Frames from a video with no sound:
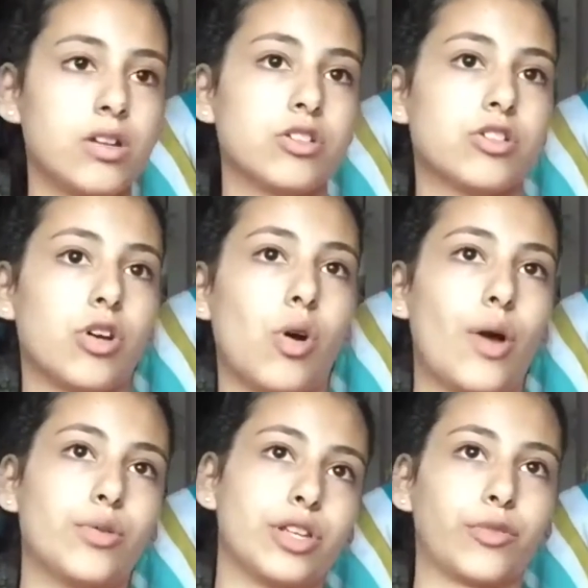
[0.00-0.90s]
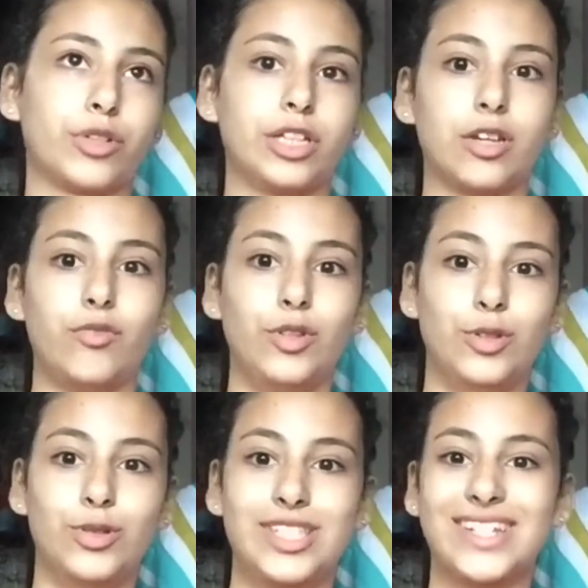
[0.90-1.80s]
so I was like really
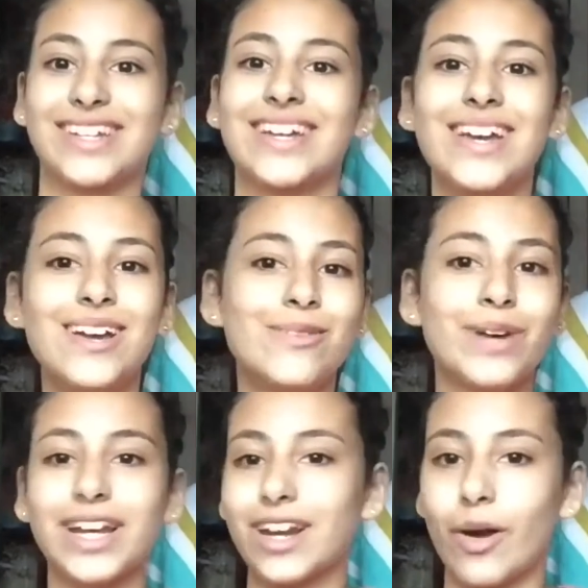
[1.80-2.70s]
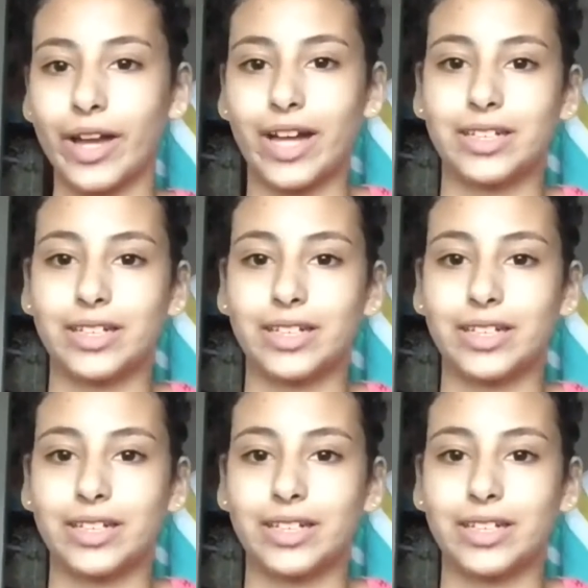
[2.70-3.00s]
confused. But you know, I got